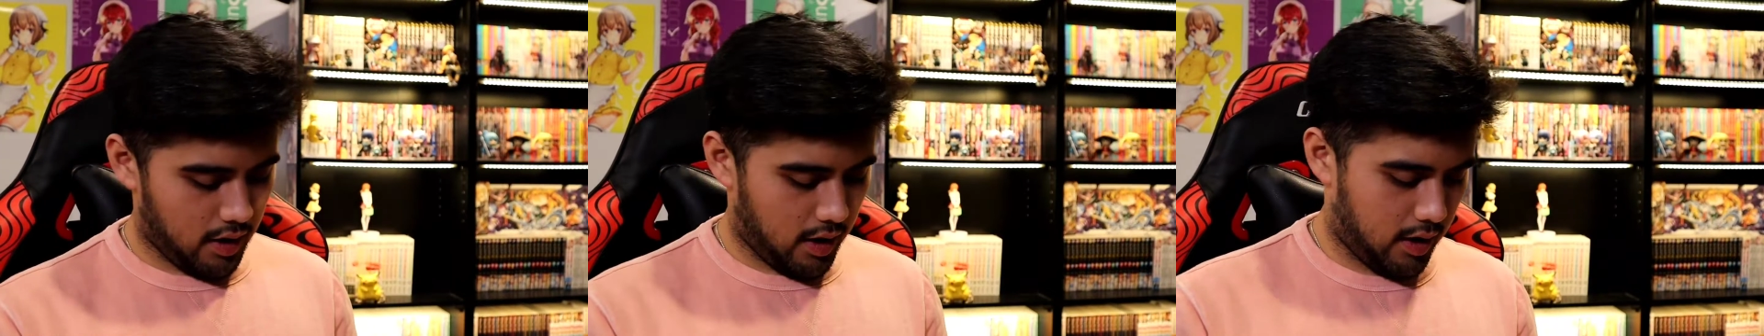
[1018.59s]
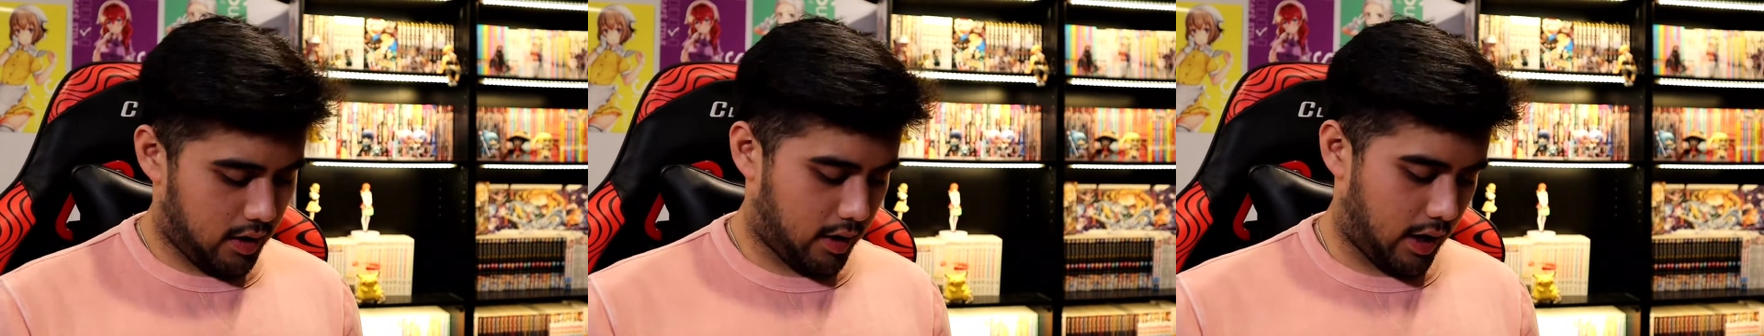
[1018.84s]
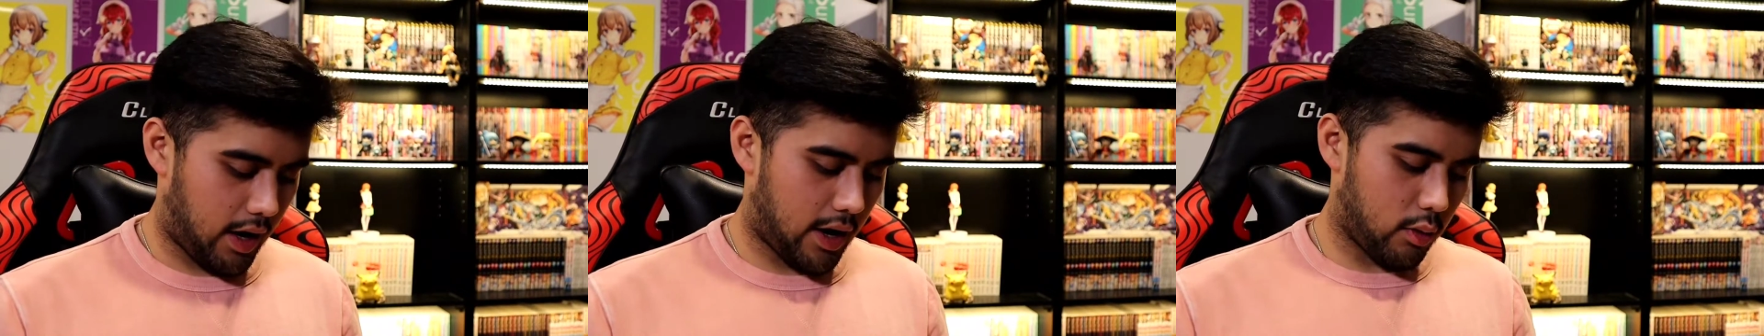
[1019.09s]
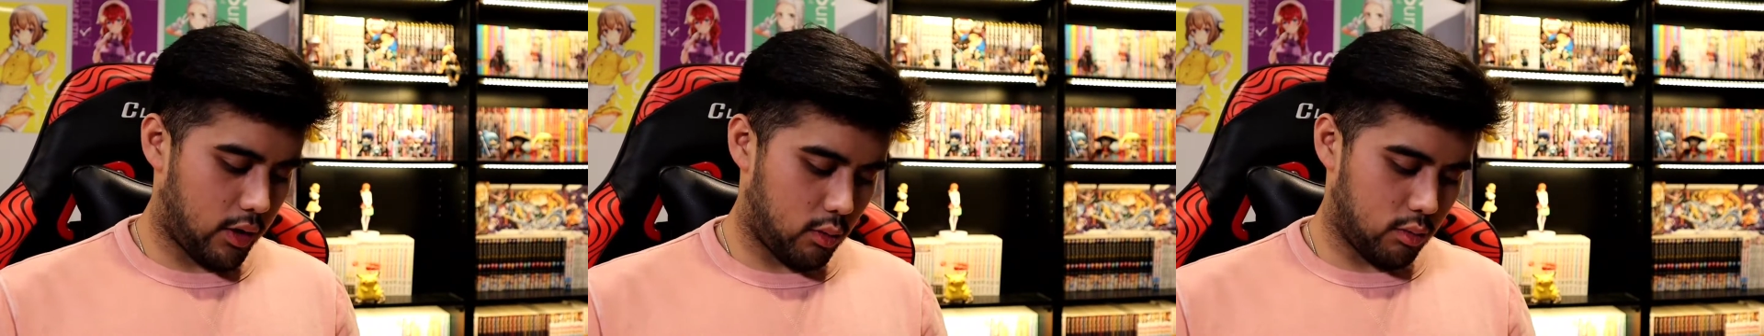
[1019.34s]
and
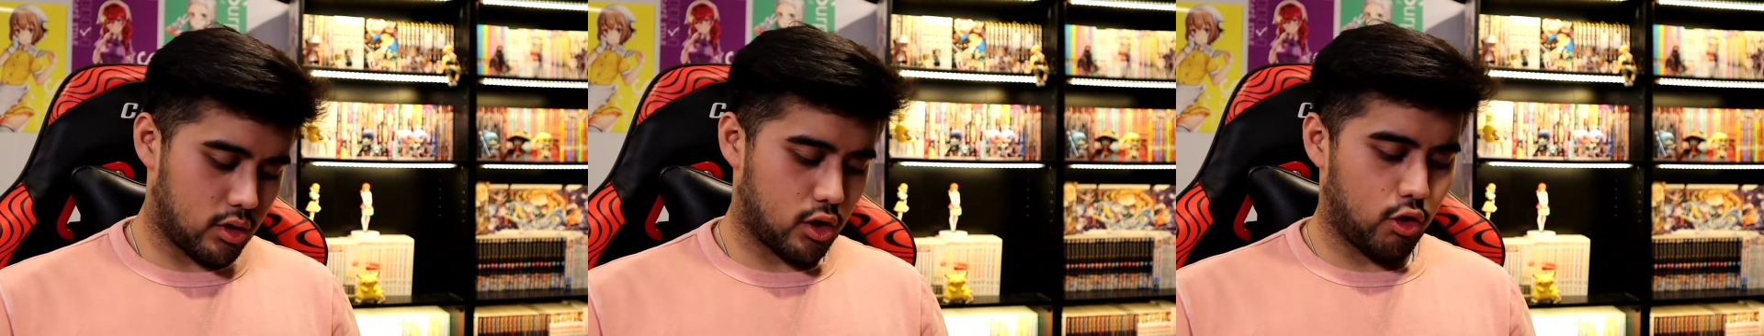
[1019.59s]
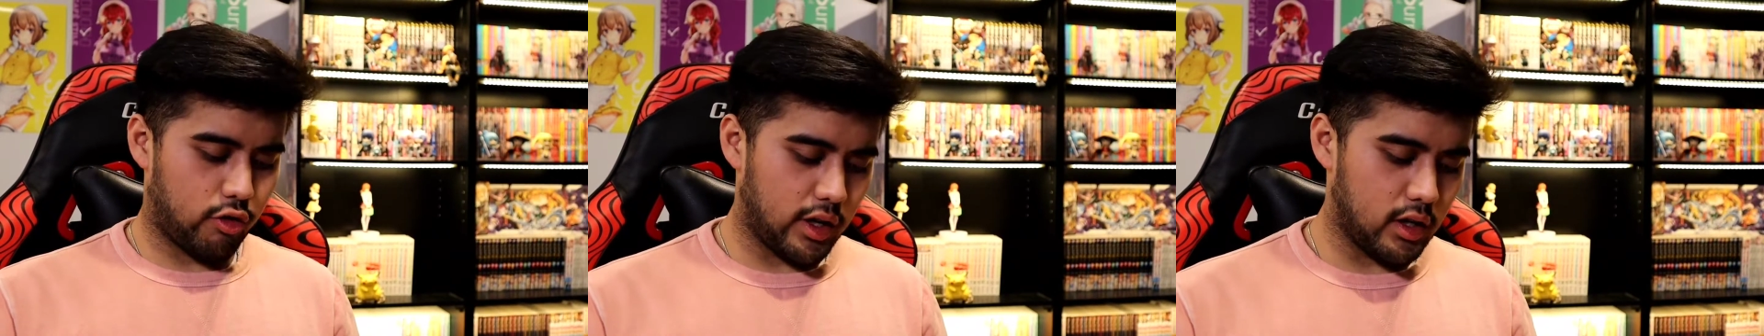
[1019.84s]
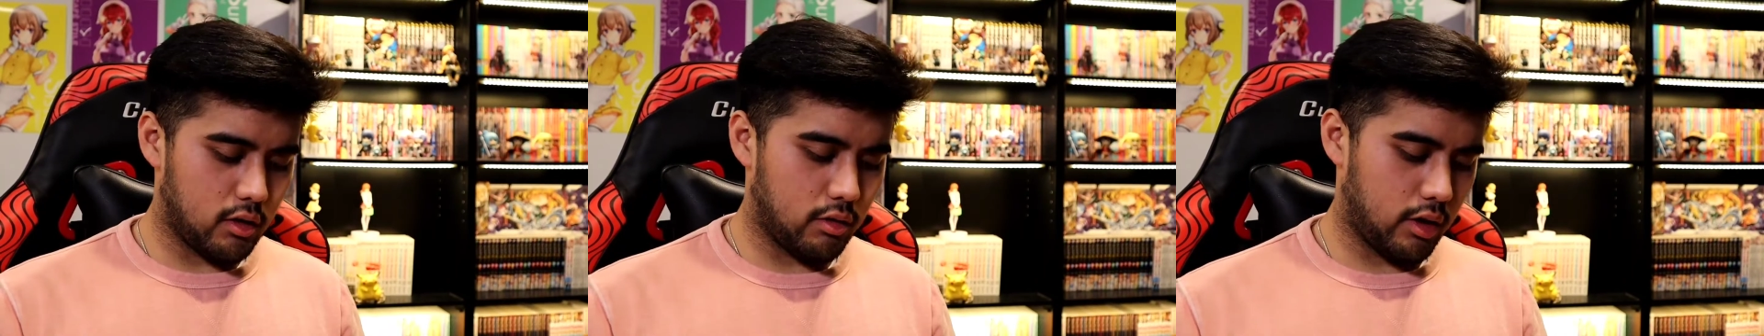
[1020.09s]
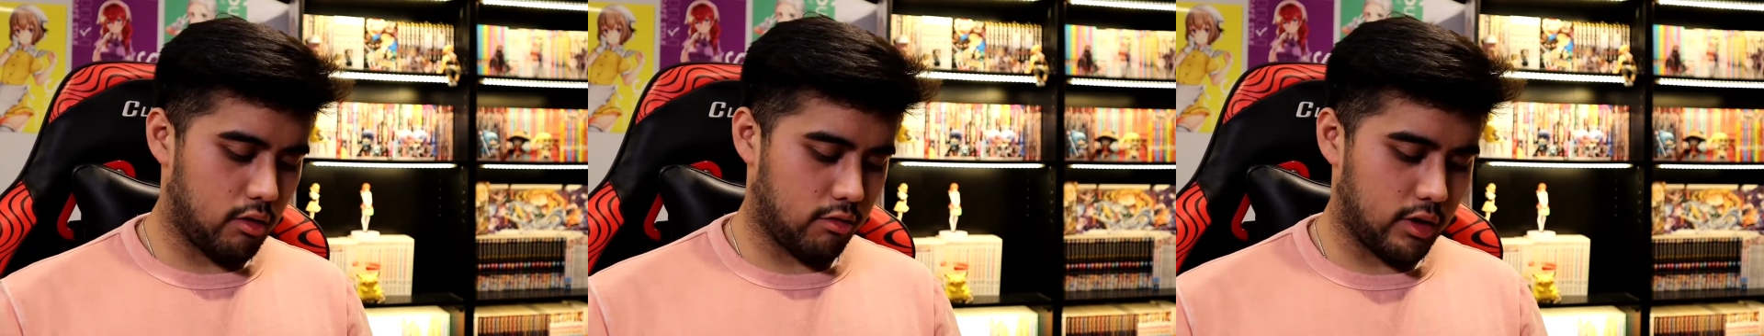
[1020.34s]
how it was
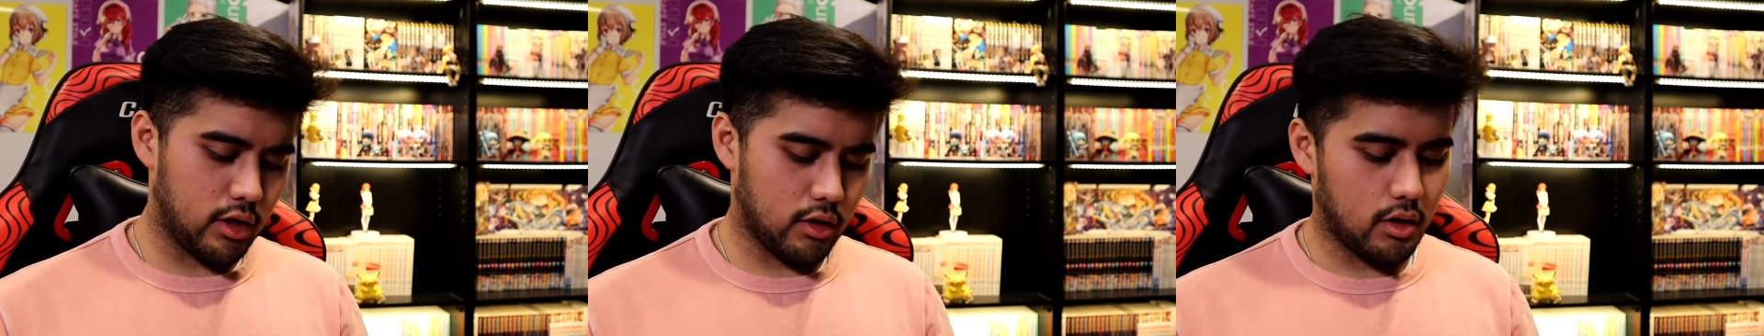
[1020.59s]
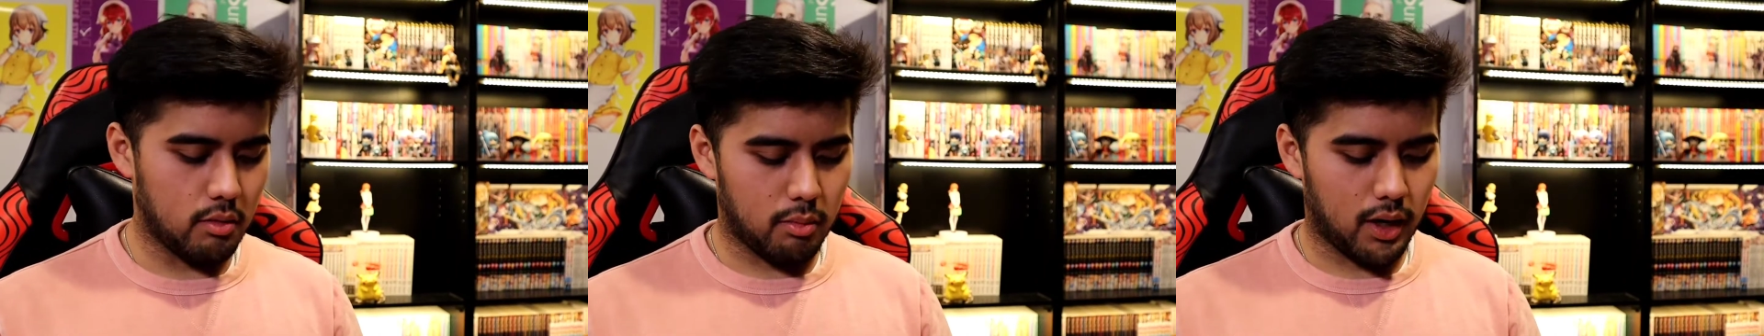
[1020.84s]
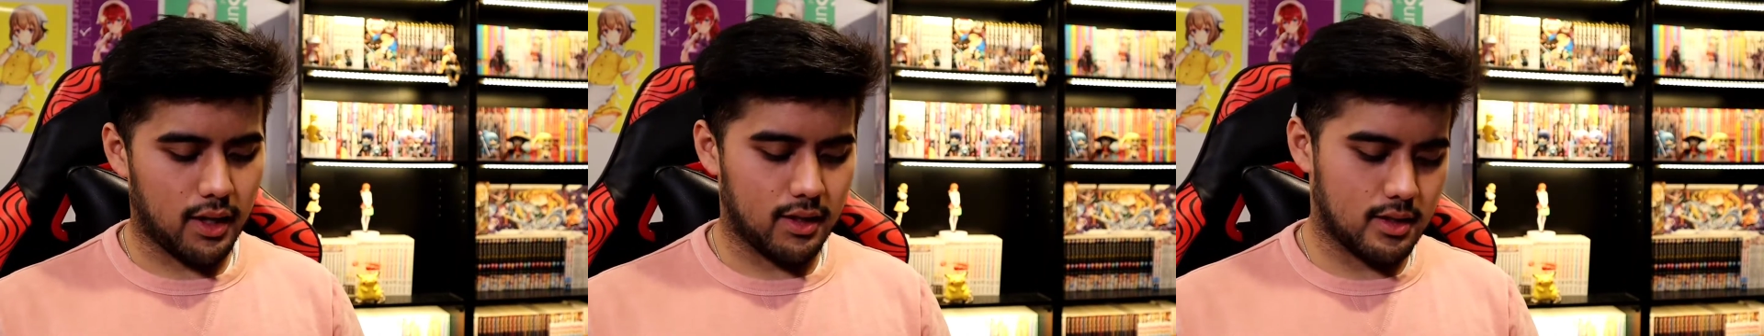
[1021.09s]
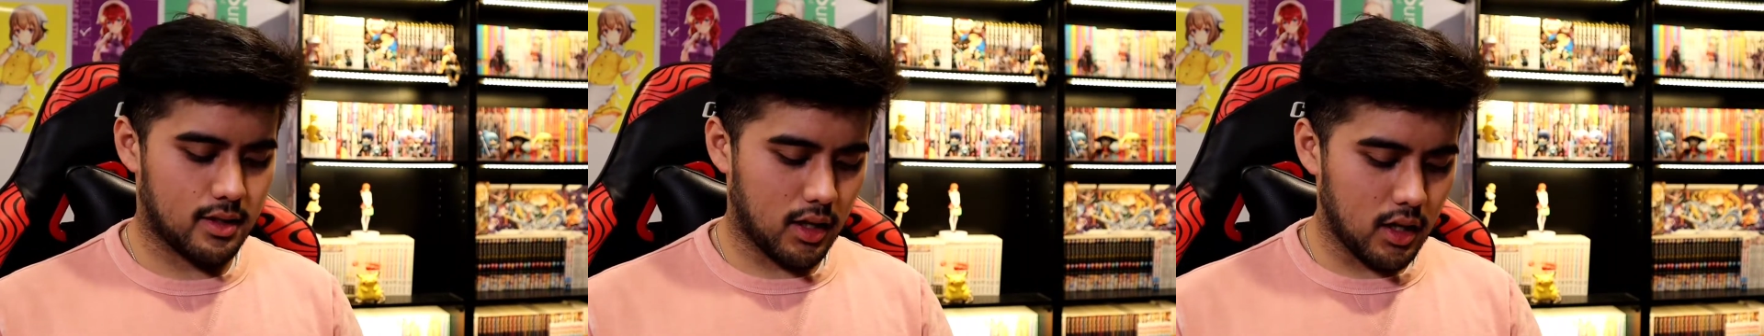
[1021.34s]
written by
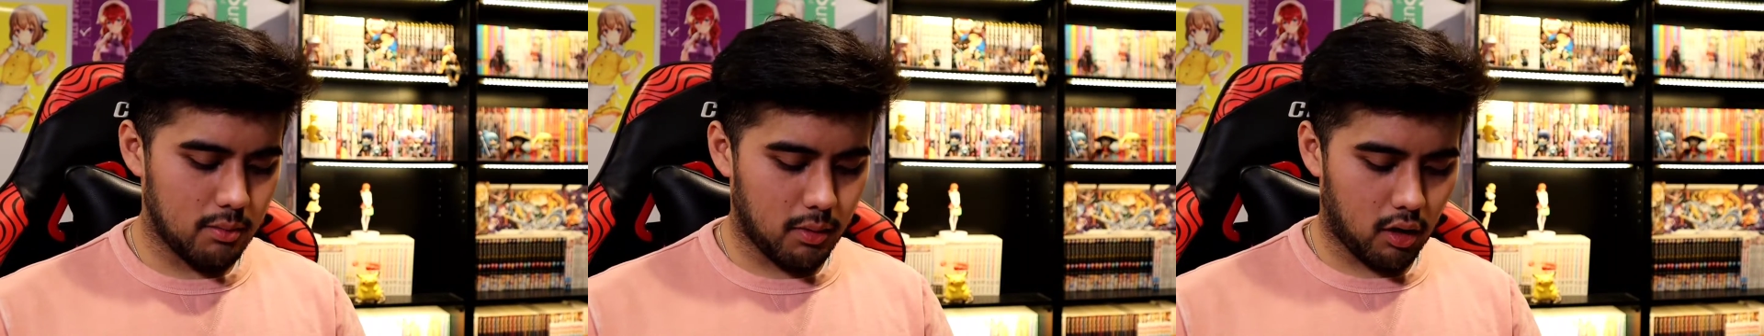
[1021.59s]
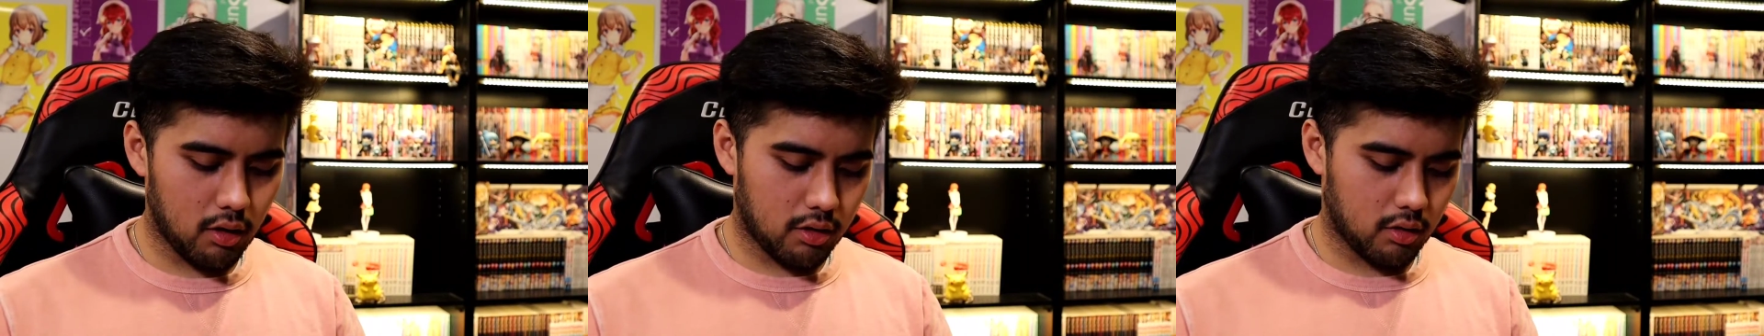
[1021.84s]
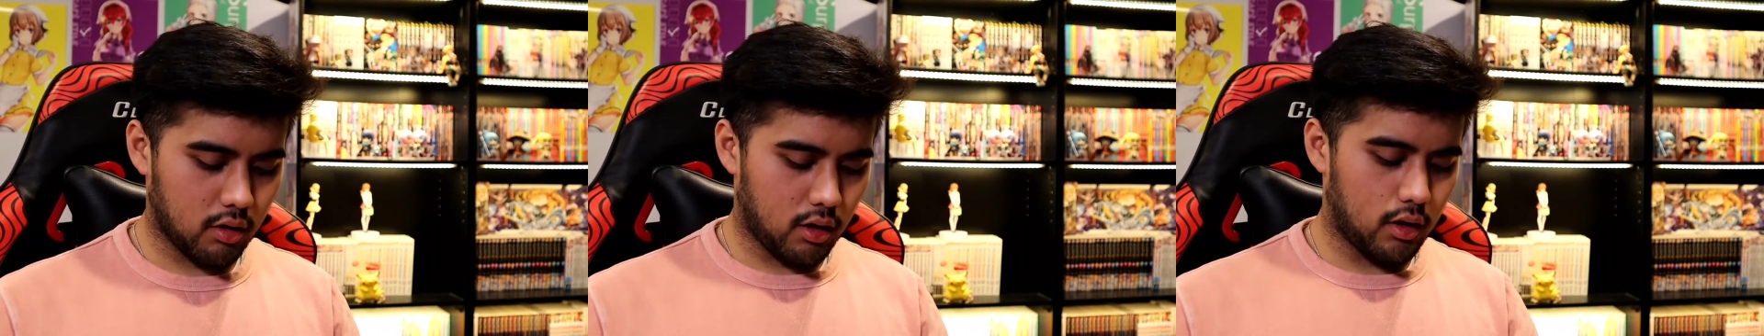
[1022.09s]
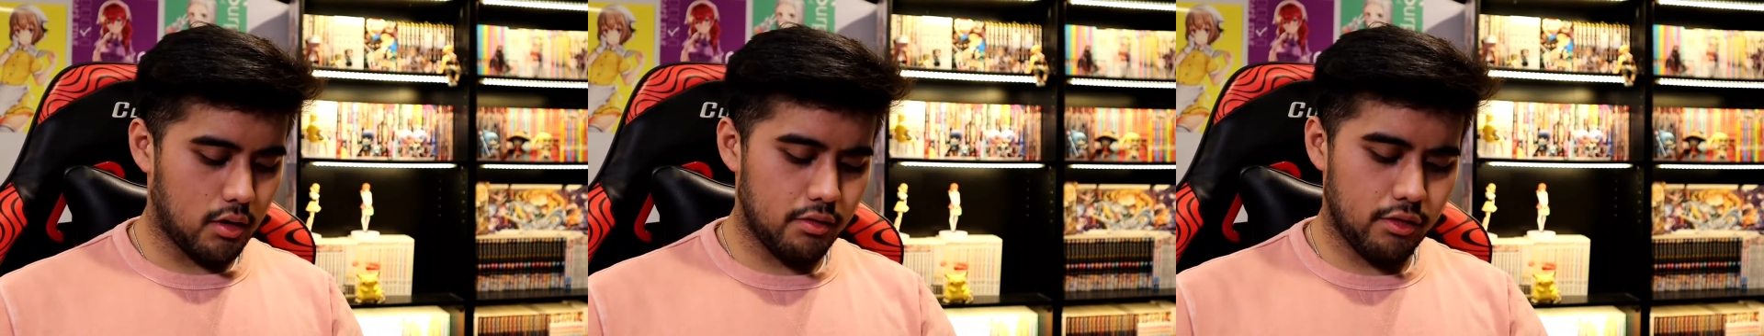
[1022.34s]
the same author
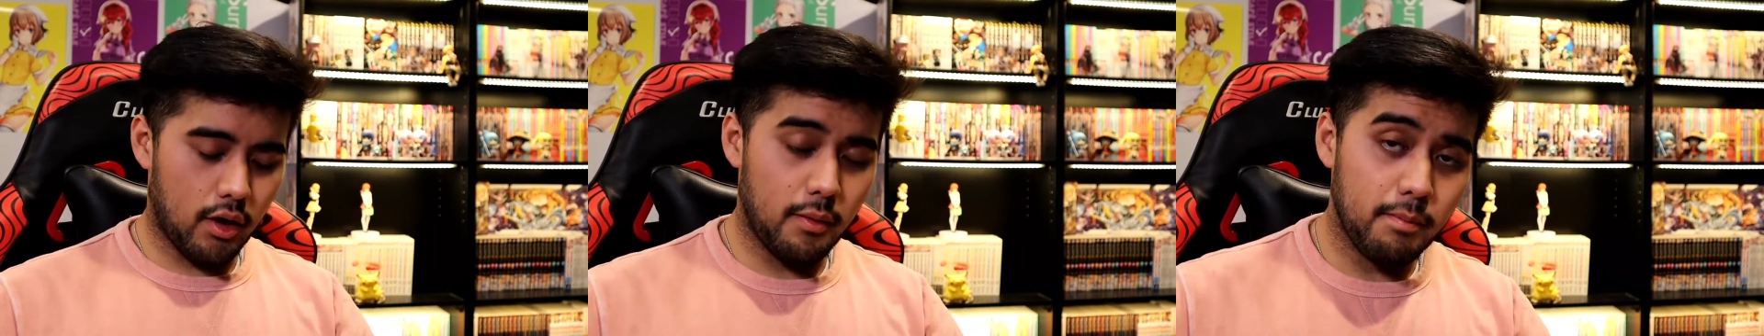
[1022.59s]
of